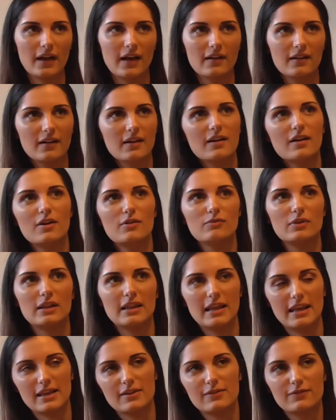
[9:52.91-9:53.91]
that
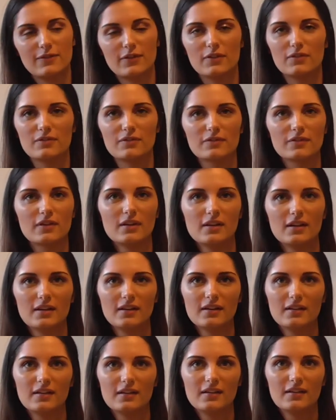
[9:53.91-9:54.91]
relief
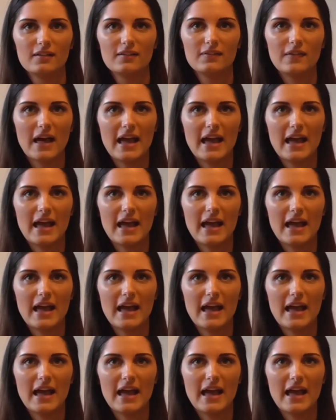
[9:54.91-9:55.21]
of